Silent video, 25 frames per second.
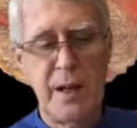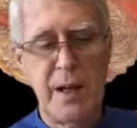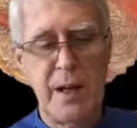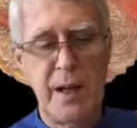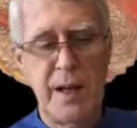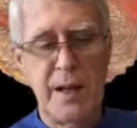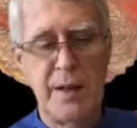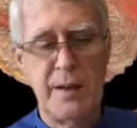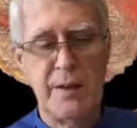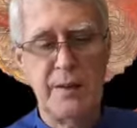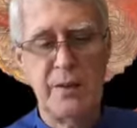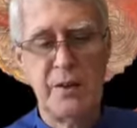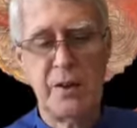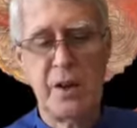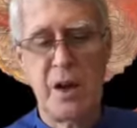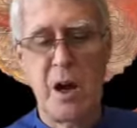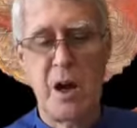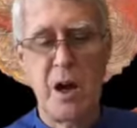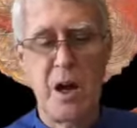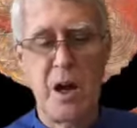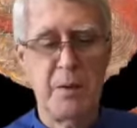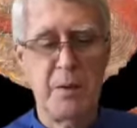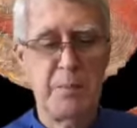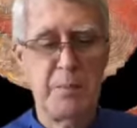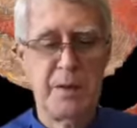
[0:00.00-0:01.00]
and is
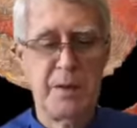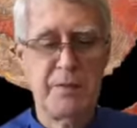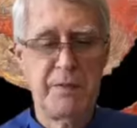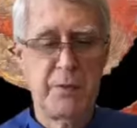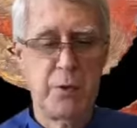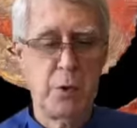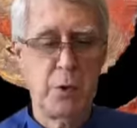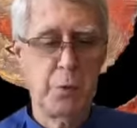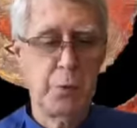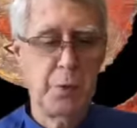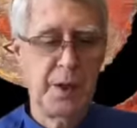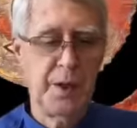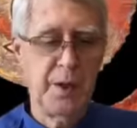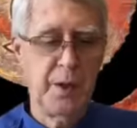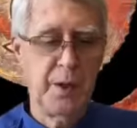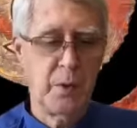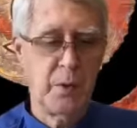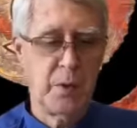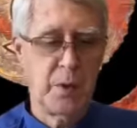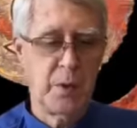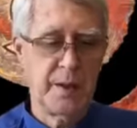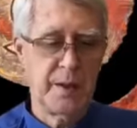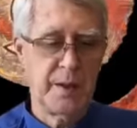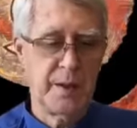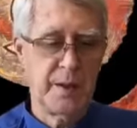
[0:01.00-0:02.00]
gone before we
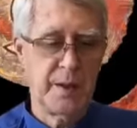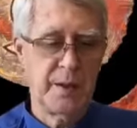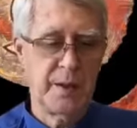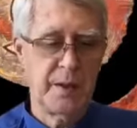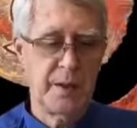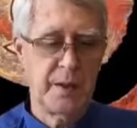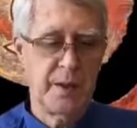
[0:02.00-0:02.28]
know it.